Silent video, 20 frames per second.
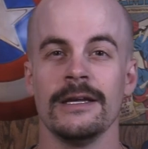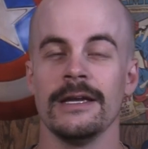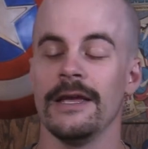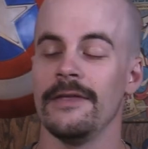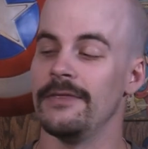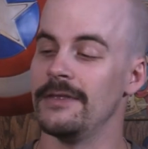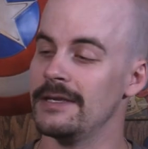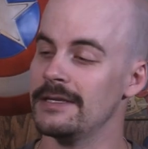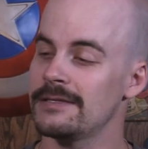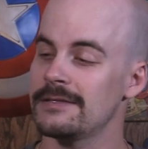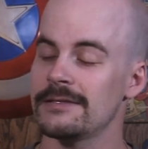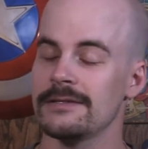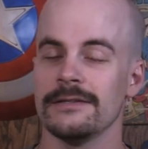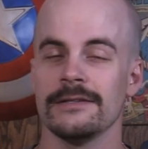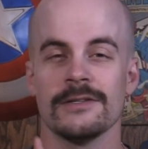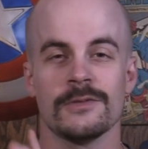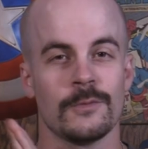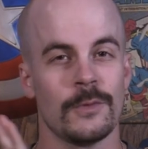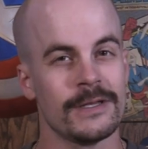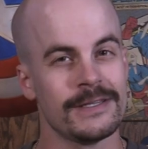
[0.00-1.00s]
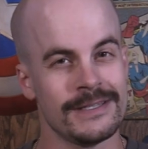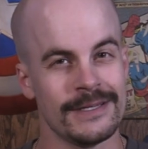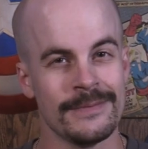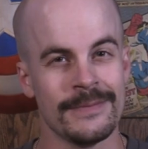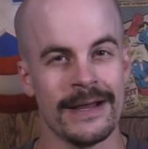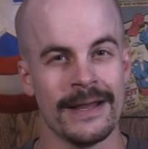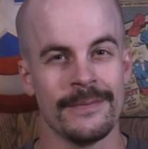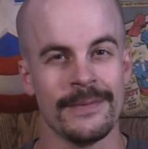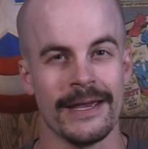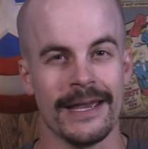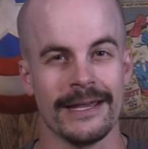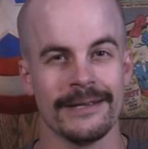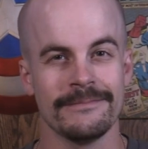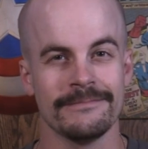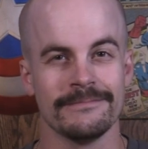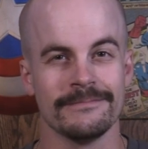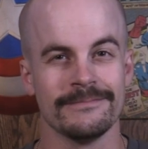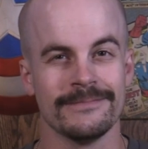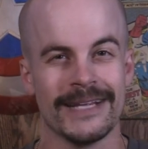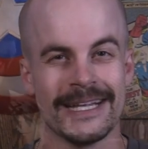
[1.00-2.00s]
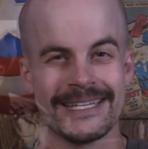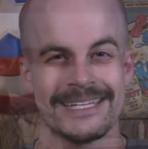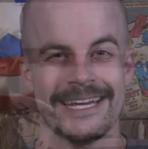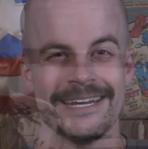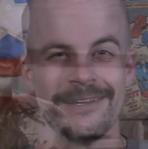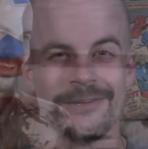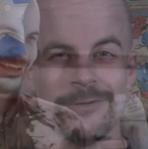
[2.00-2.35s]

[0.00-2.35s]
And this is what's in my bag. Let's get